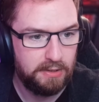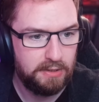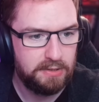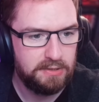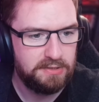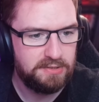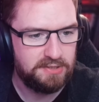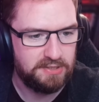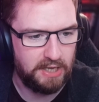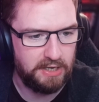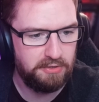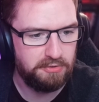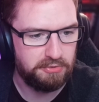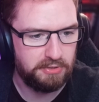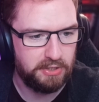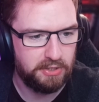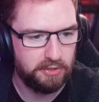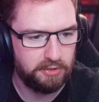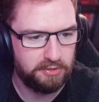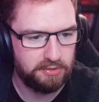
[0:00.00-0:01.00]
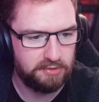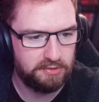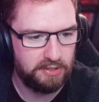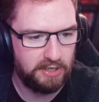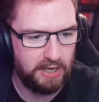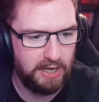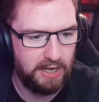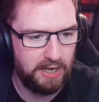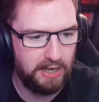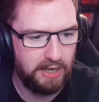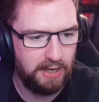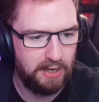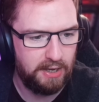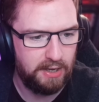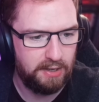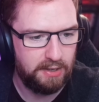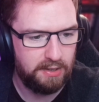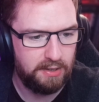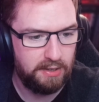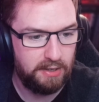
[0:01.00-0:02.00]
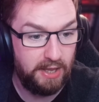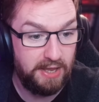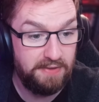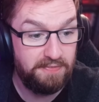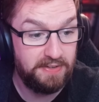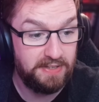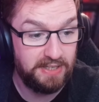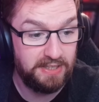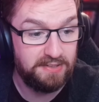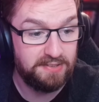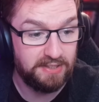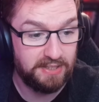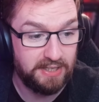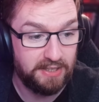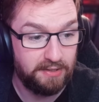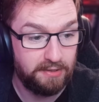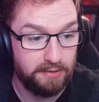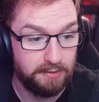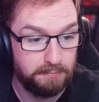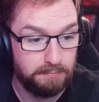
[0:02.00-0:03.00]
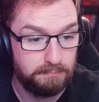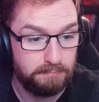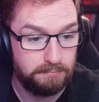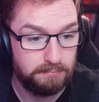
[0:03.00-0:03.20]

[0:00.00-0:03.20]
Sentry husks are, if you need to kill them,